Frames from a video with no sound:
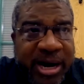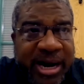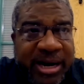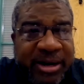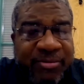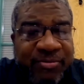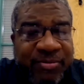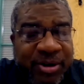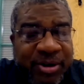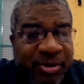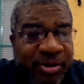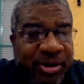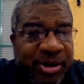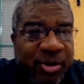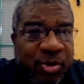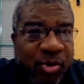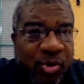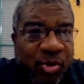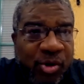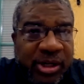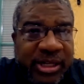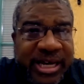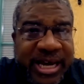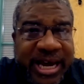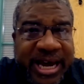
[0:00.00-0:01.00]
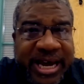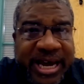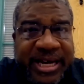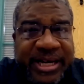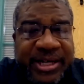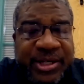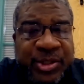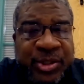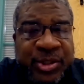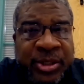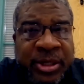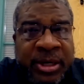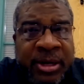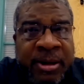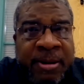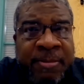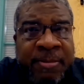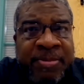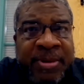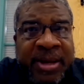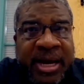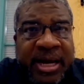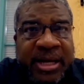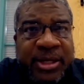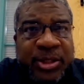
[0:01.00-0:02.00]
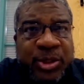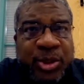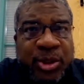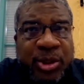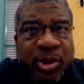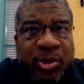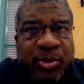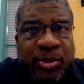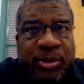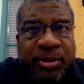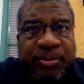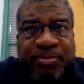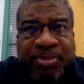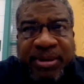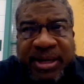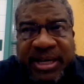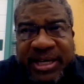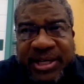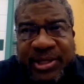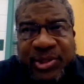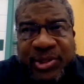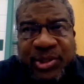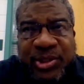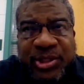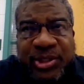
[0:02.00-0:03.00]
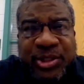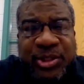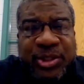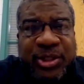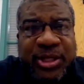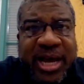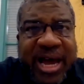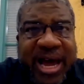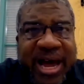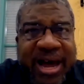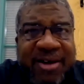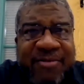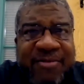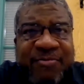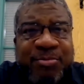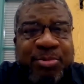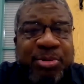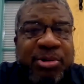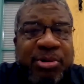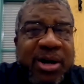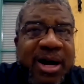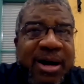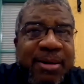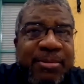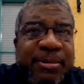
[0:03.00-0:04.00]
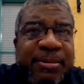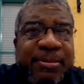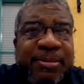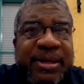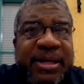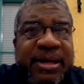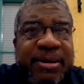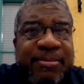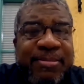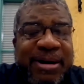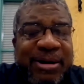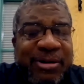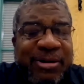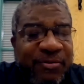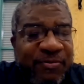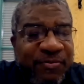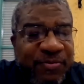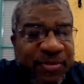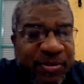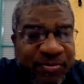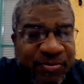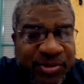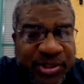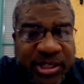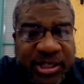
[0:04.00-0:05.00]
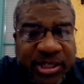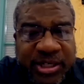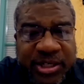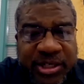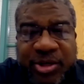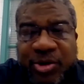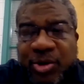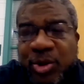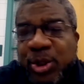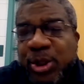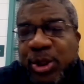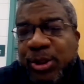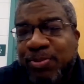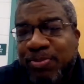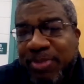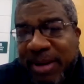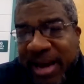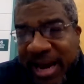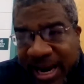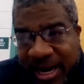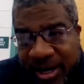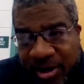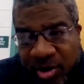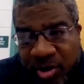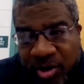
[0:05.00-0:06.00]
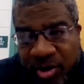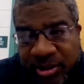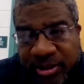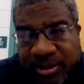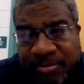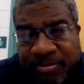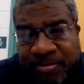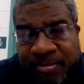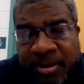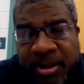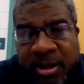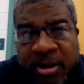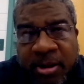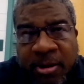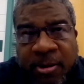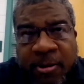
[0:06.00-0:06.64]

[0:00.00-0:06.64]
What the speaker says: at a very early age. And so the pieces have probably about a 15-year span on them,